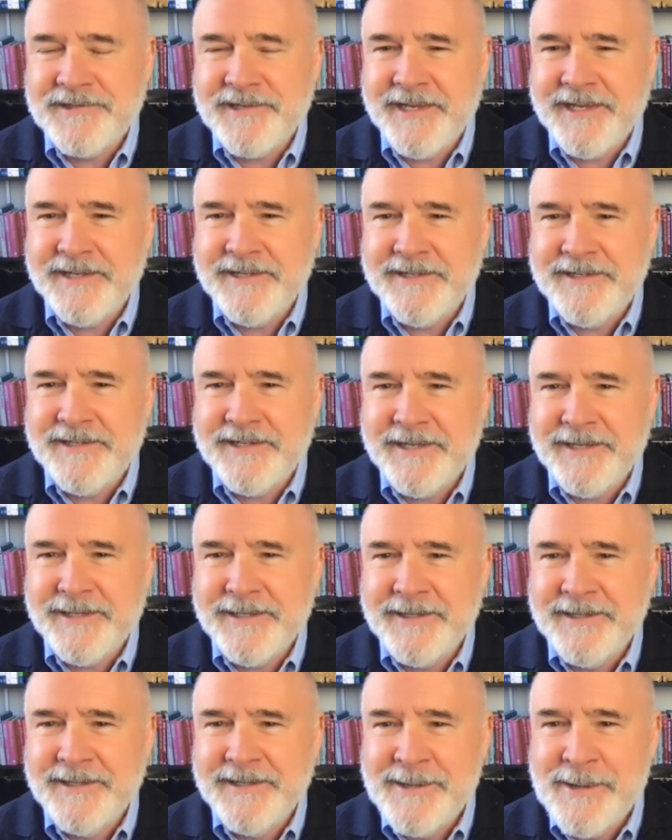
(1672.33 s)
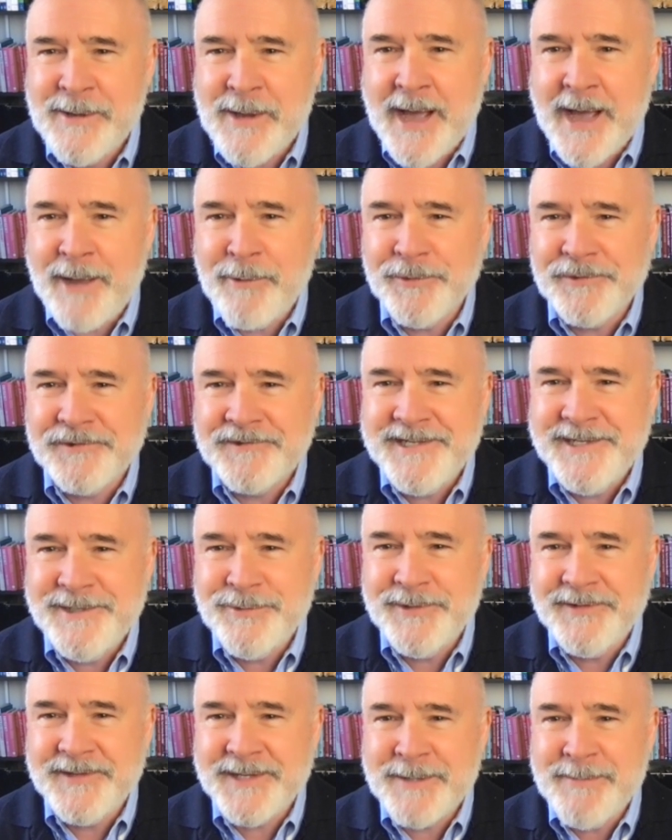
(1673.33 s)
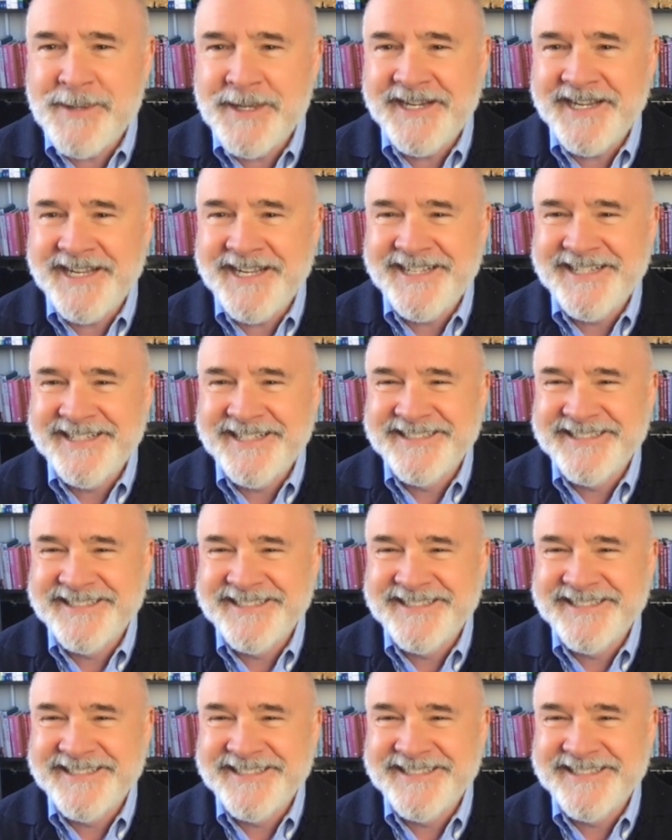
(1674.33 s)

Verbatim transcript: And uh, I will see you in the community.